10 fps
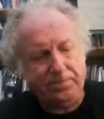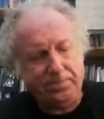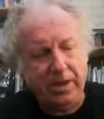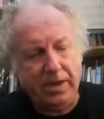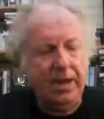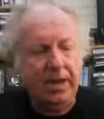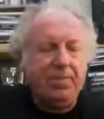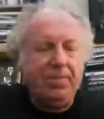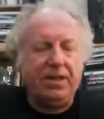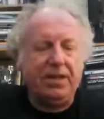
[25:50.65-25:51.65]
But in the
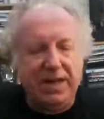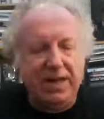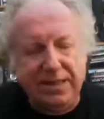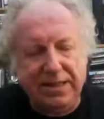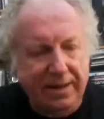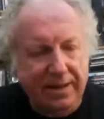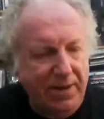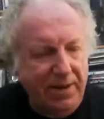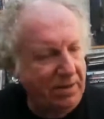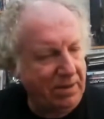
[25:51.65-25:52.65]
meantime, people had
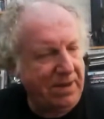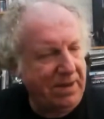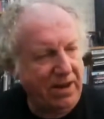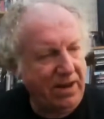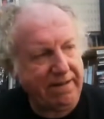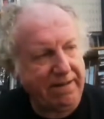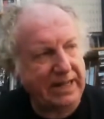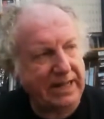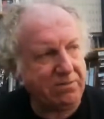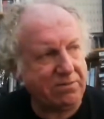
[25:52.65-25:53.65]
been firing things around
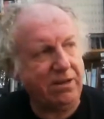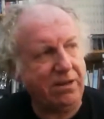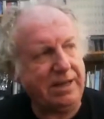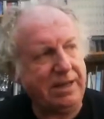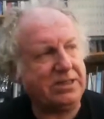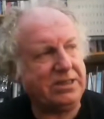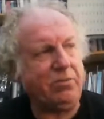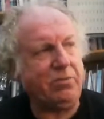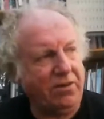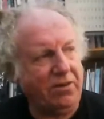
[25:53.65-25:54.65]
that he was Iraq
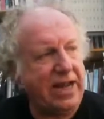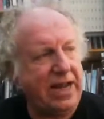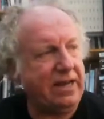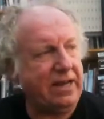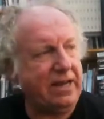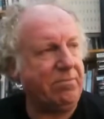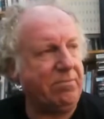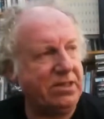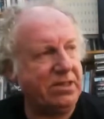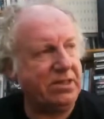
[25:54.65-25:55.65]
dead, and he was in a
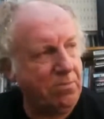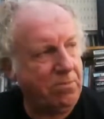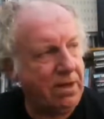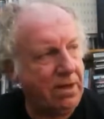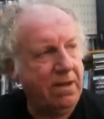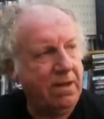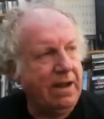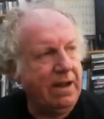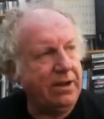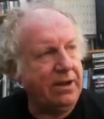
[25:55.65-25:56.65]
coma,
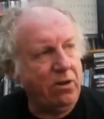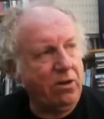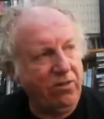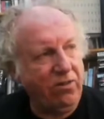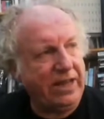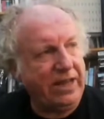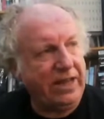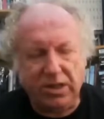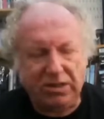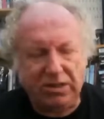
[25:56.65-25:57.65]
and the whole thing
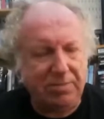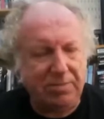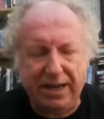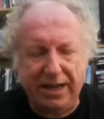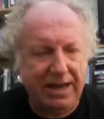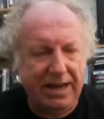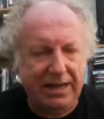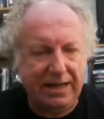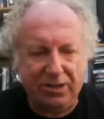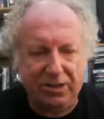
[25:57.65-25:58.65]
goes completely out of
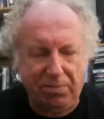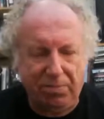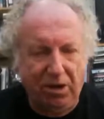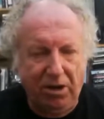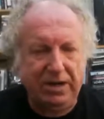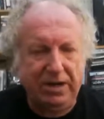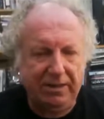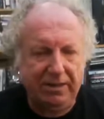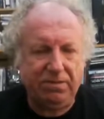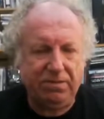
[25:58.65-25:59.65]
hand, and that's all
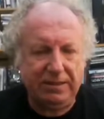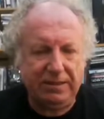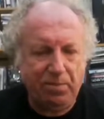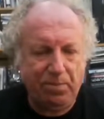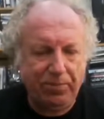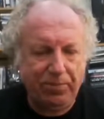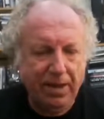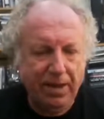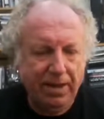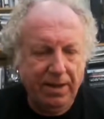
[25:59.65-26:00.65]
baloney, right?
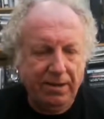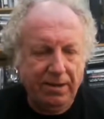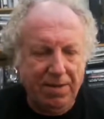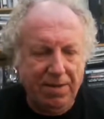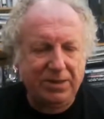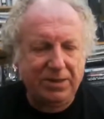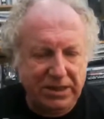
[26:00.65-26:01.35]
Max was dead,